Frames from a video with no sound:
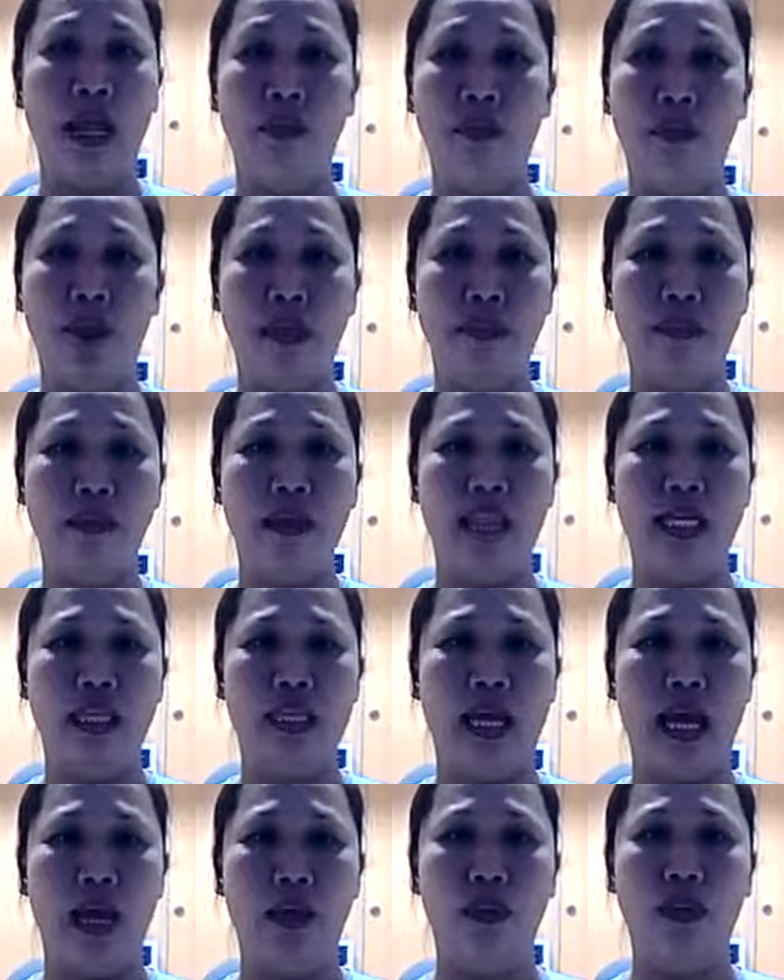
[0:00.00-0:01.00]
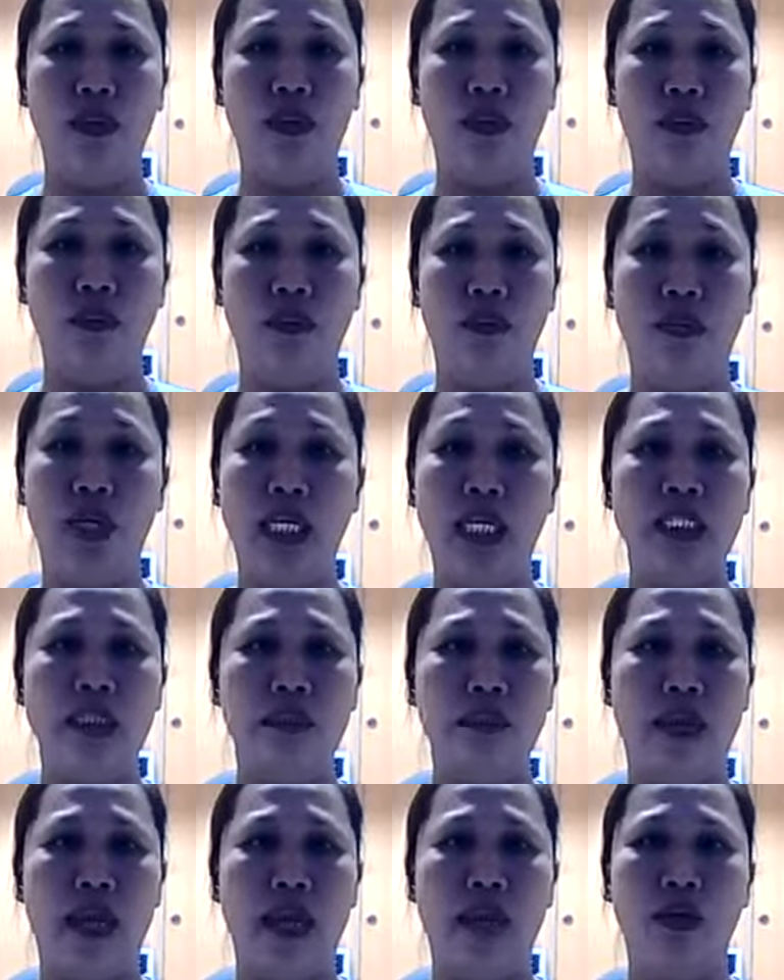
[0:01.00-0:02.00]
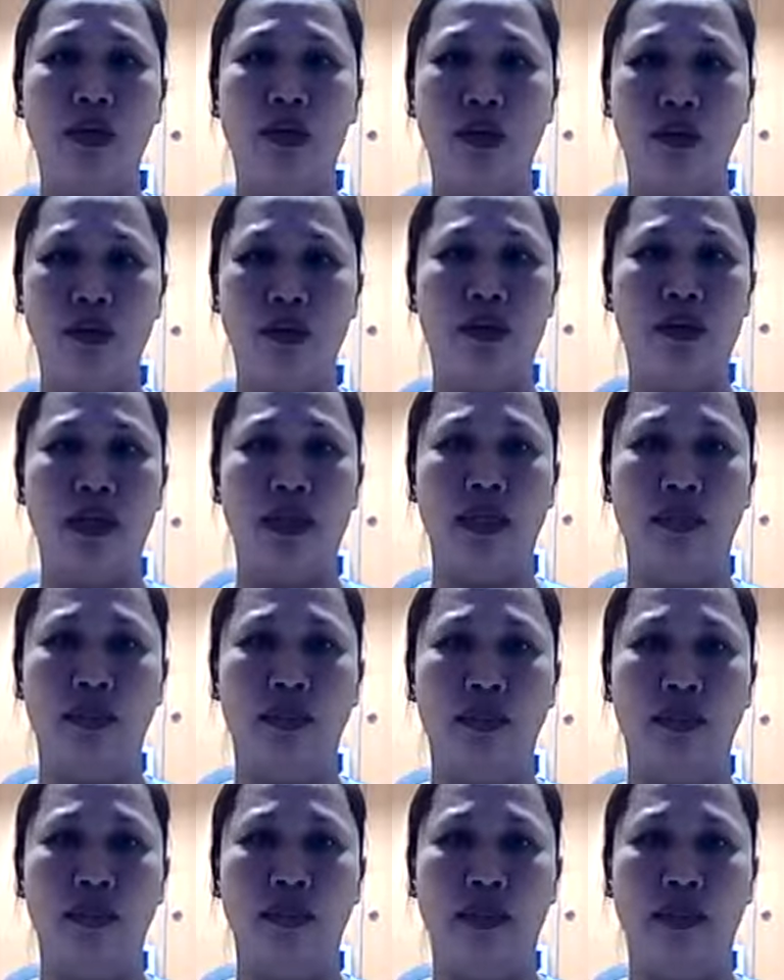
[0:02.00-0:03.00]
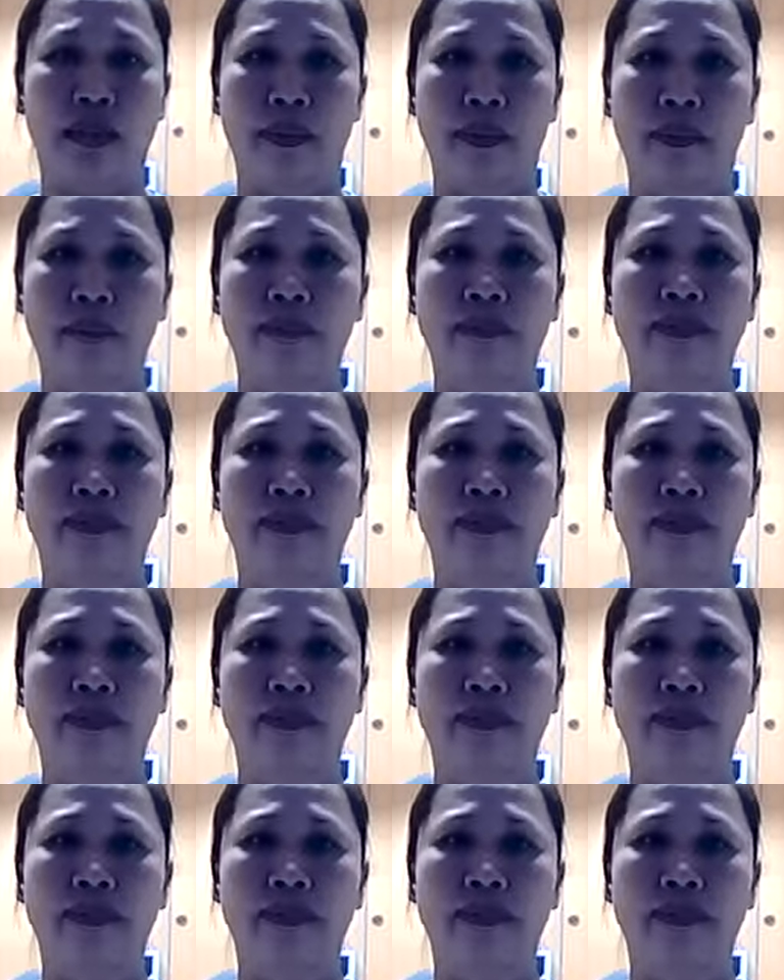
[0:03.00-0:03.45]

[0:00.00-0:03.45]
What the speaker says: promise that I will be finished my contract to you, ma'am.